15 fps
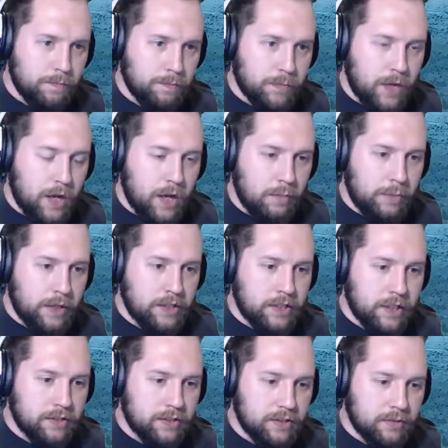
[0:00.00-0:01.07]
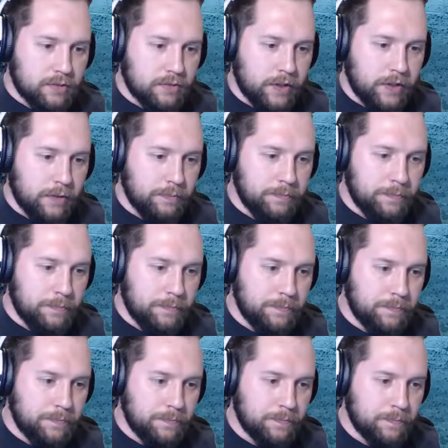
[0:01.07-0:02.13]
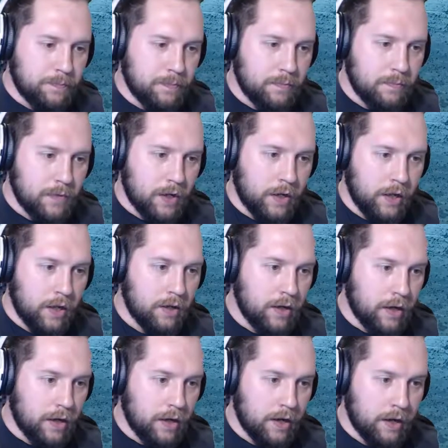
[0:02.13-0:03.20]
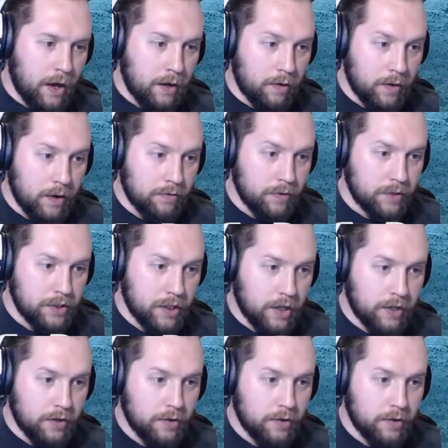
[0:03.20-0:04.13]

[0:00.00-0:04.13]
Okay, big chest is over here. Again, I don't have hookshot.